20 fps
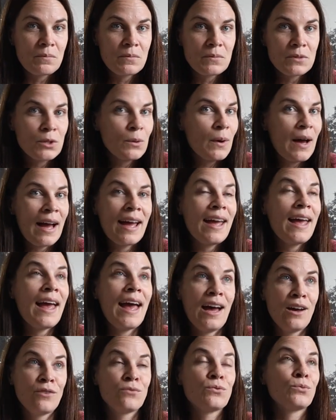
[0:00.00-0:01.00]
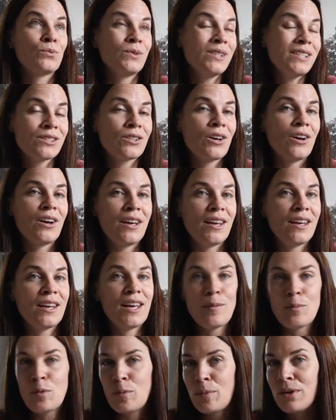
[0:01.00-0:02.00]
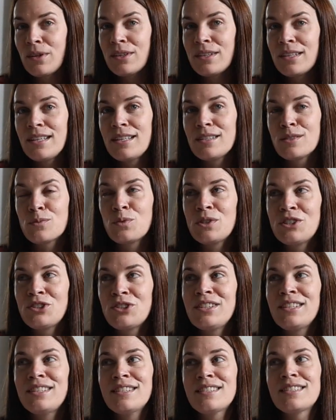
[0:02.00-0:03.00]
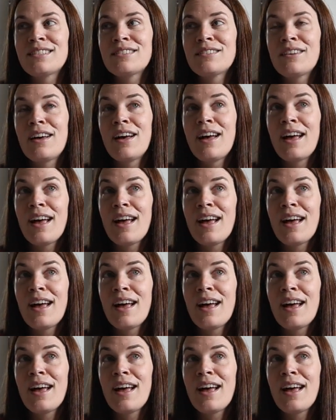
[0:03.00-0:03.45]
So I have resawing capabilities, which is